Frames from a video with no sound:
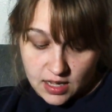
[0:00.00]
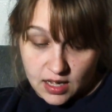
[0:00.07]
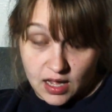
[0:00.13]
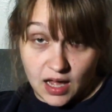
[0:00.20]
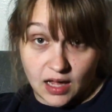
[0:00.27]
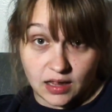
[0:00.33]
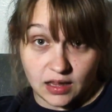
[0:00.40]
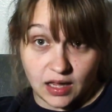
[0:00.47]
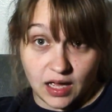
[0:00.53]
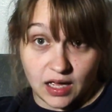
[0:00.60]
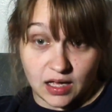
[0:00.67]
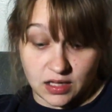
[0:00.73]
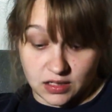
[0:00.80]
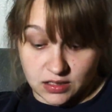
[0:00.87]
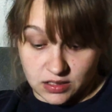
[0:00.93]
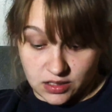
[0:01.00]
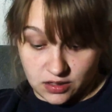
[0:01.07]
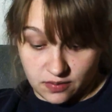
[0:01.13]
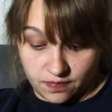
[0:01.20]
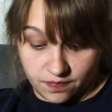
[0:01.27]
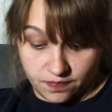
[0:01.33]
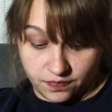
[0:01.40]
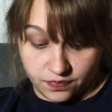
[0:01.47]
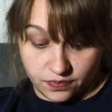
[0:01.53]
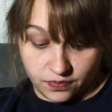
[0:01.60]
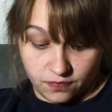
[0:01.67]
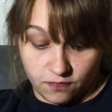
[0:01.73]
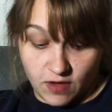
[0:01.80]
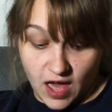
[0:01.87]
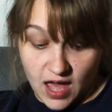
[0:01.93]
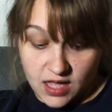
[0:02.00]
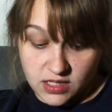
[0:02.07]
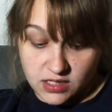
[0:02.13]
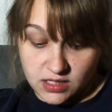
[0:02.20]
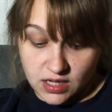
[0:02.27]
A land, vast